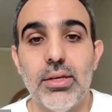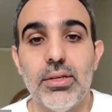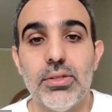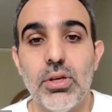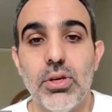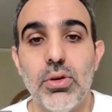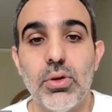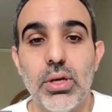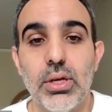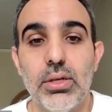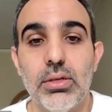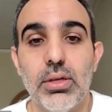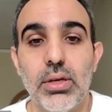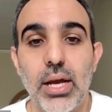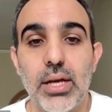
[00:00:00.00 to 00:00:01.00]
so you
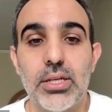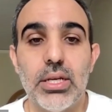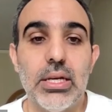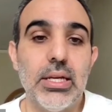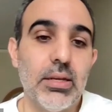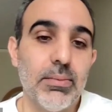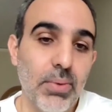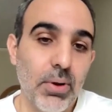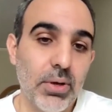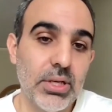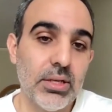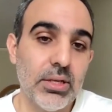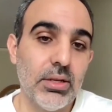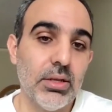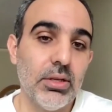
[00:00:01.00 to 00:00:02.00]
can actually
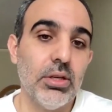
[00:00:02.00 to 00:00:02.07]
deposit